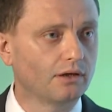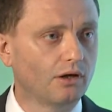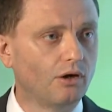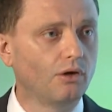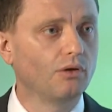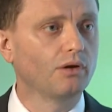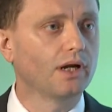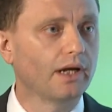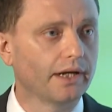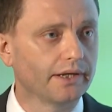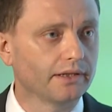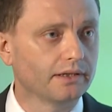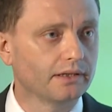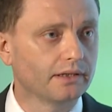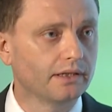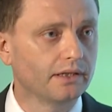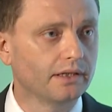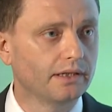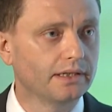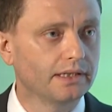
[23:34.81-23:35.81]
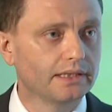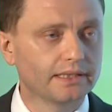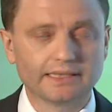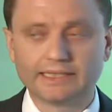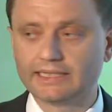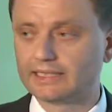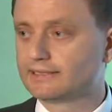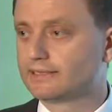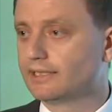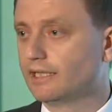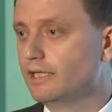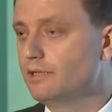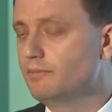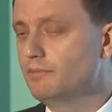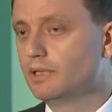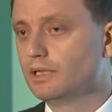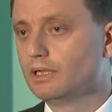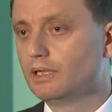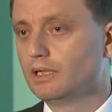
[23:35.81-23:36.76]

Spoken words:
online. The same,